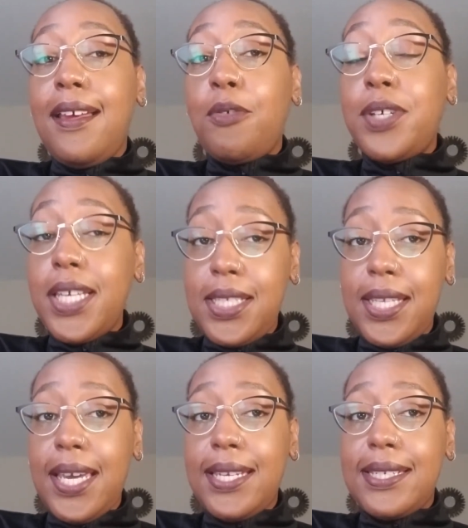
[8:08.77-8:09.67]
We'll get to
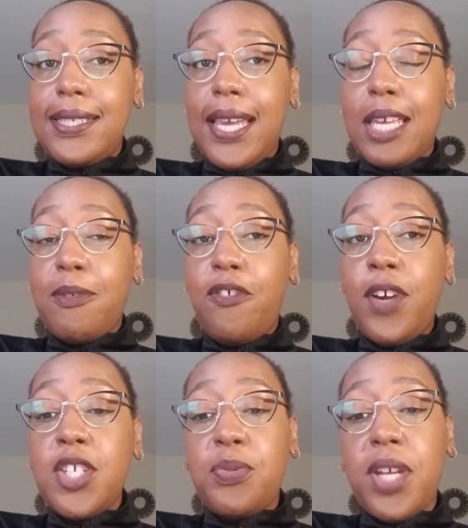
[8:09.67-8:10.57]
that in a second, but
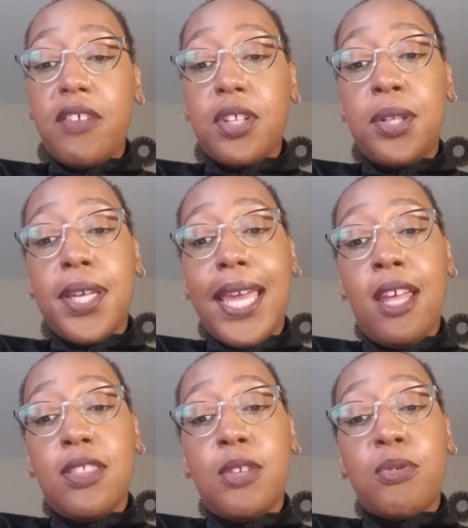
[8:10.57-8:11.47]
first we have to look
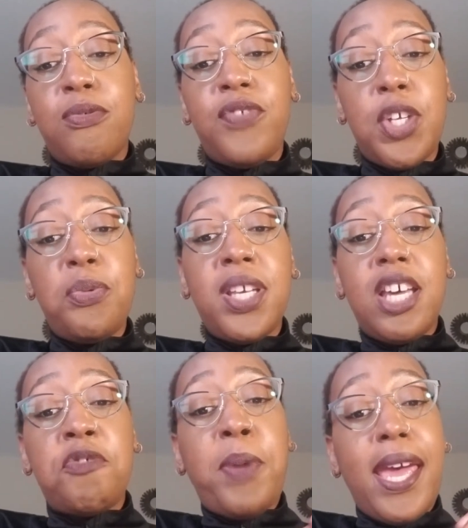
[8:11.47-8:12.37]
at the reviewing
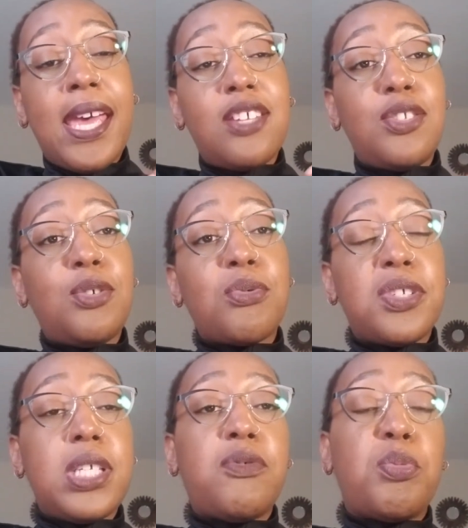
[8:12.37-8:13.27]
of past due
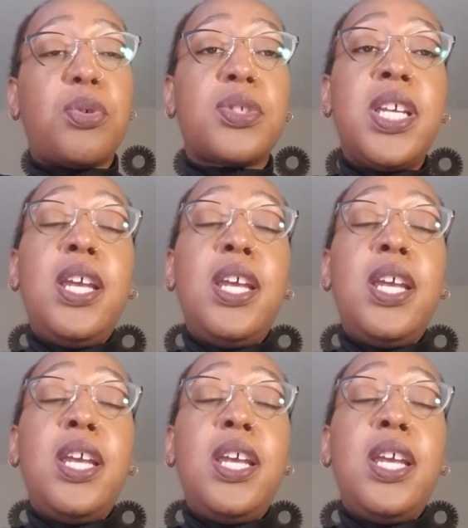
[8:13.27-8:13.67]
receivables.